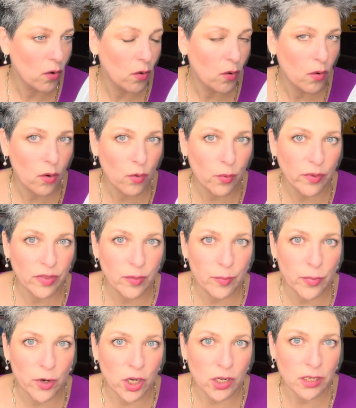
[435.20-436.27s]
Or with the
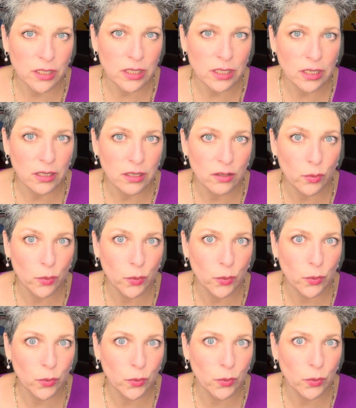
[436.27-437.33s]
burgundy.
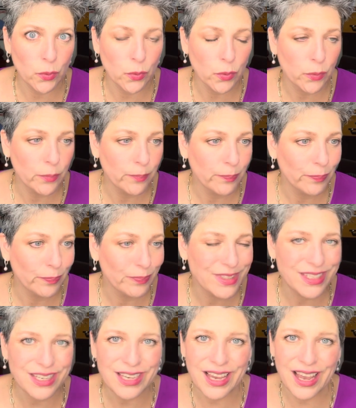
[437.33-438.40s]
Ooh.
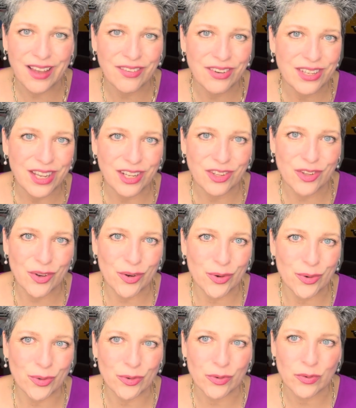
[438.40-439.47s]
See, I haven't done
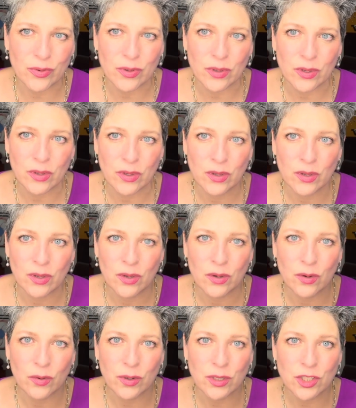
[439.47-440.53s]
those.
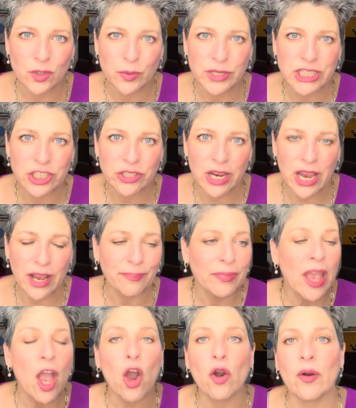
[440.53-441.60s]
What should we try?
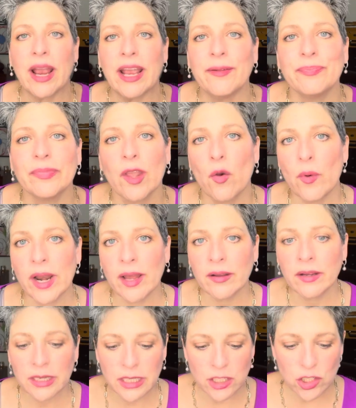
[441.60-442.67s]
All right, what I'm
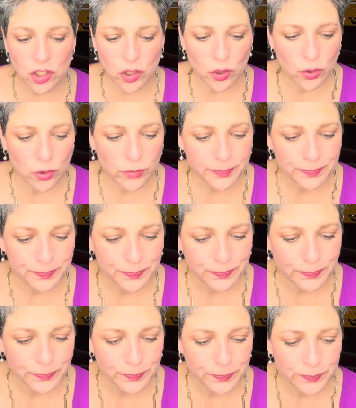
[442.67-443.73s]
gonna do,
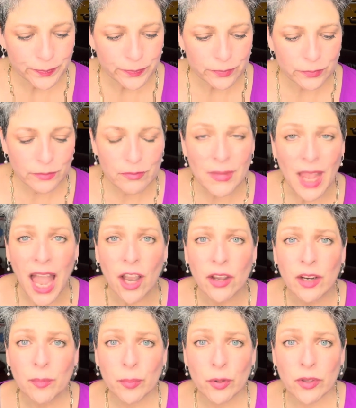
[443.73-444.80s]
I'm
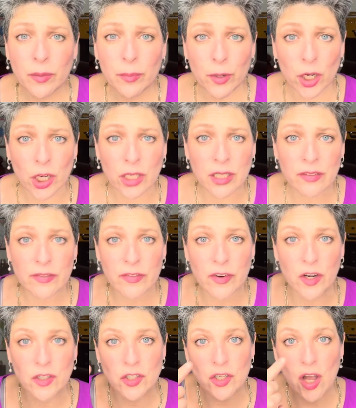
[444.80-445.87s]
gonna put the burgundy
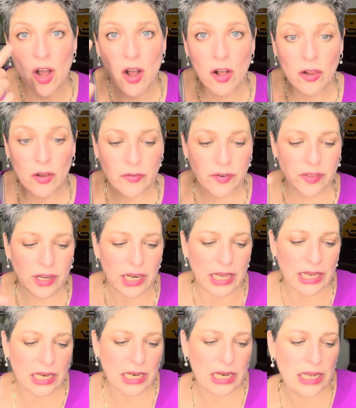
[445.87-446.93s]
first all over the
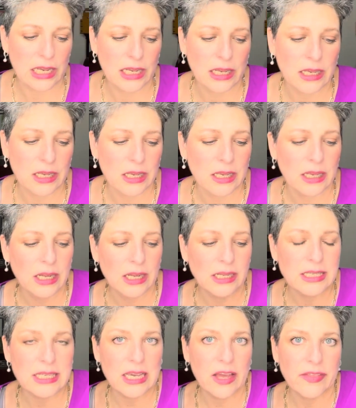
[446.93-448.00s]
lid.
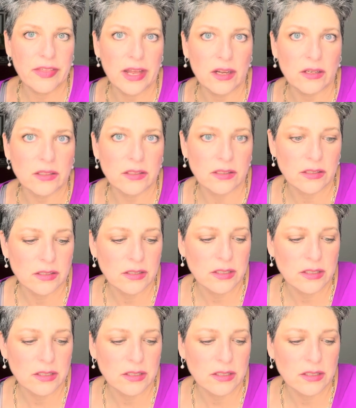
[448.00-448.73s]
Let's see how that looks.